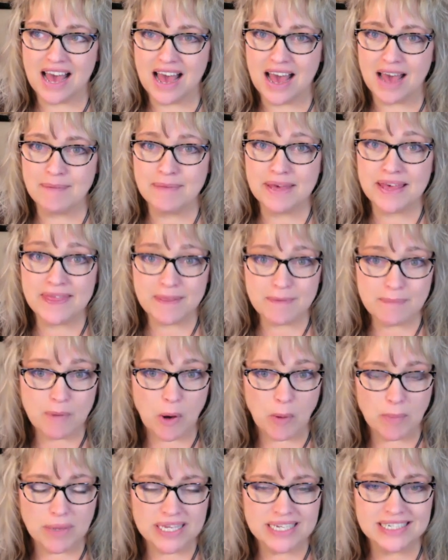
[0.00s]
I'm in the
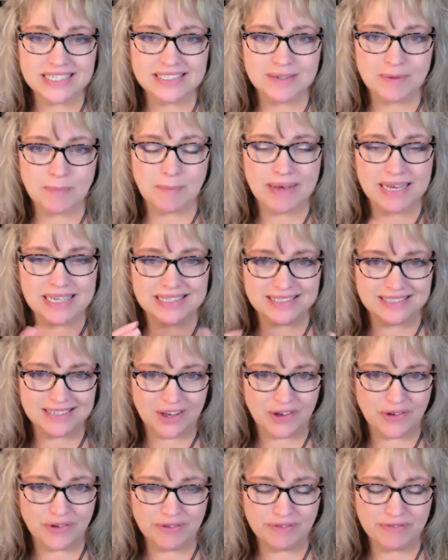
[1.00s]
moment
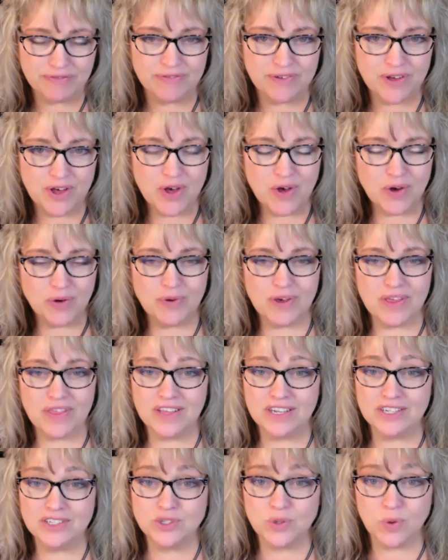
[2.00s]
myself with
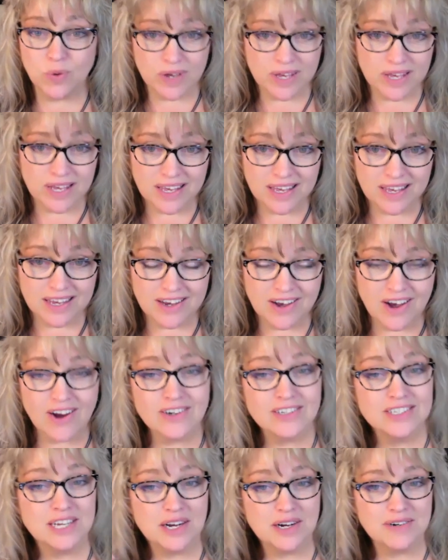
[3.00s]
enjoying
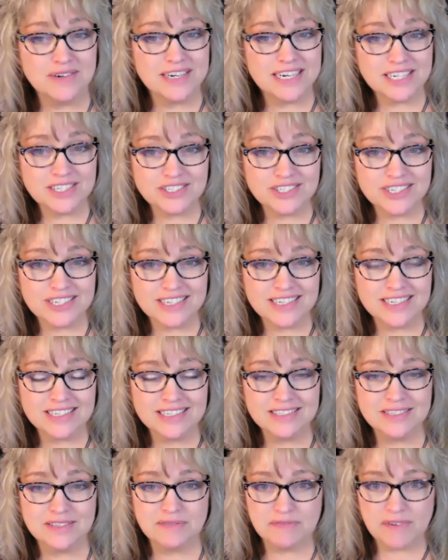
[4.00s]
our
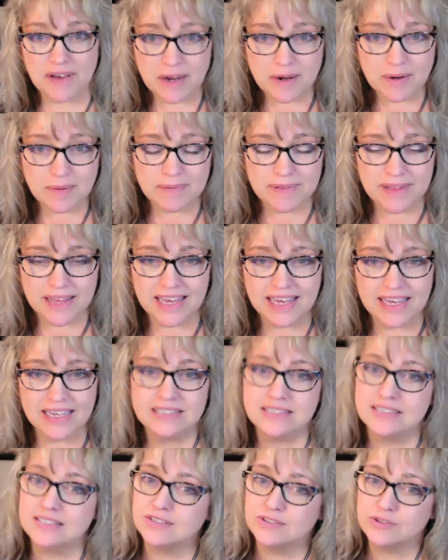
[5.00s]
decorations, the
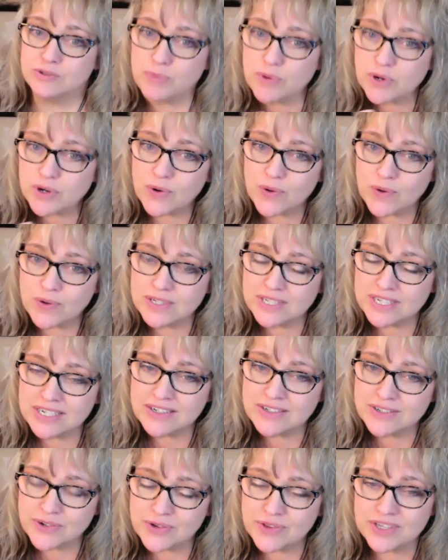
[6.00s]
fireplace. It's super cold
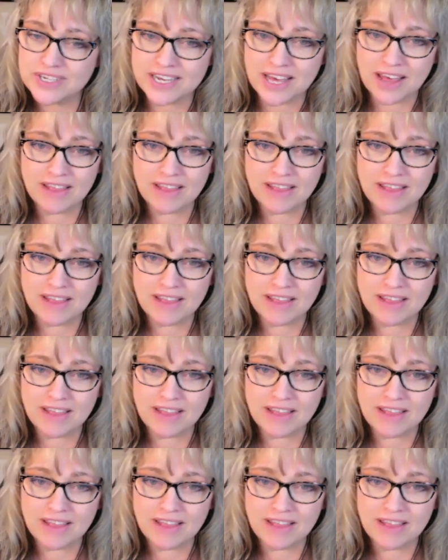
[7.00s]
here in Northern